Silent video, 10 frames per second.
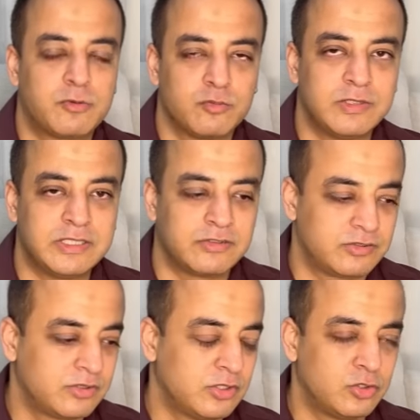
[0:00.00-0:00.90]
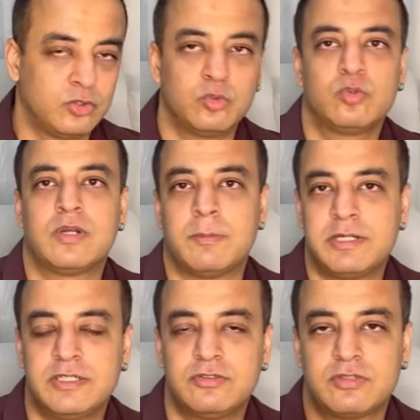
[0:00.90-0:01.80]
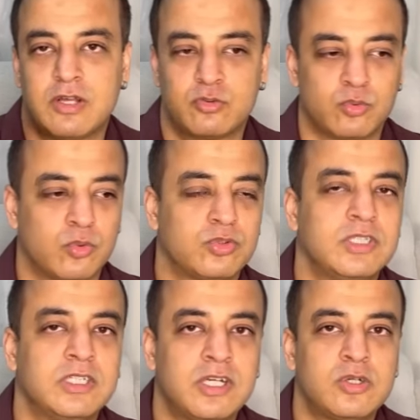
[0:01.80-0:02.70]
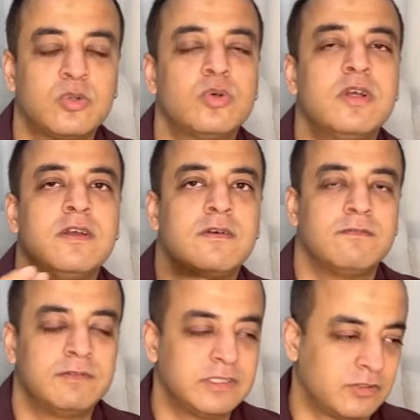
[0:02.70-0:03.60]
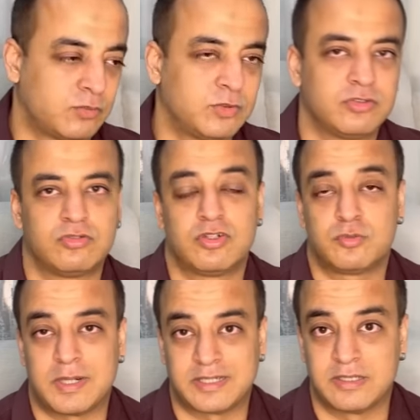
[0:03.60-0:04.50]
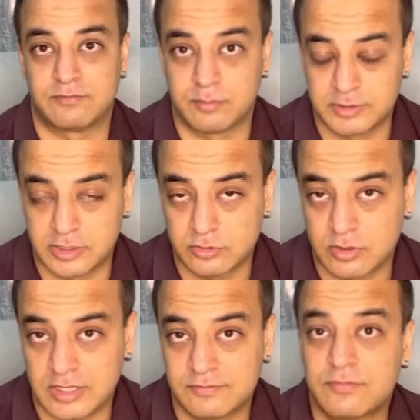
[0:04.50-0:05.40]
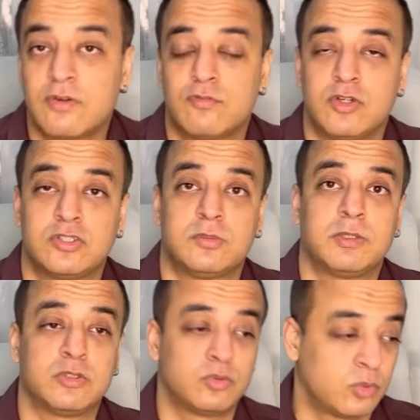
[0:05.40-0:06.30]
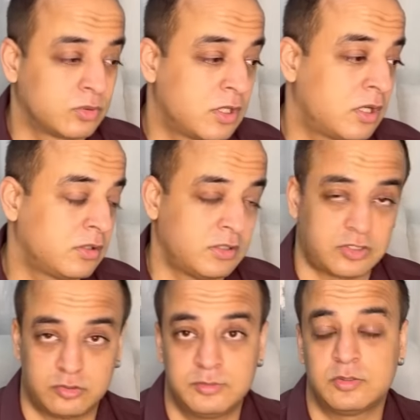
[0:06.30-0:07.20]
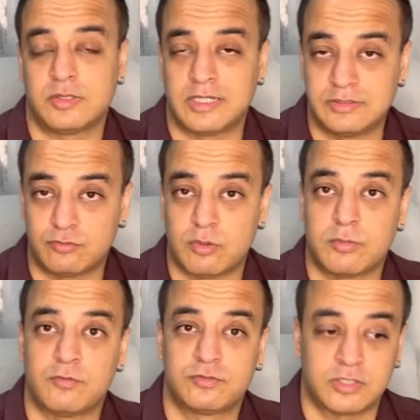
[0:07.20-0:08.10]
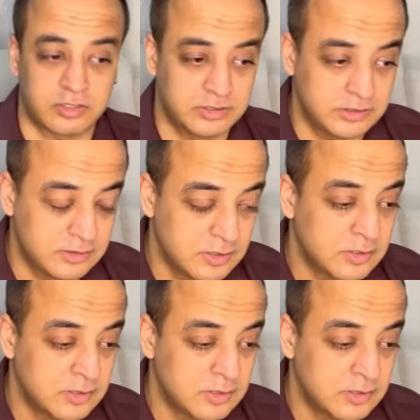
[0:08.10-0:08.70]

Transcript: to Venus, do remedies associated to Venus, which is respecting women in your life, worshipping Durga, Lakshmi, or any form of Shakti.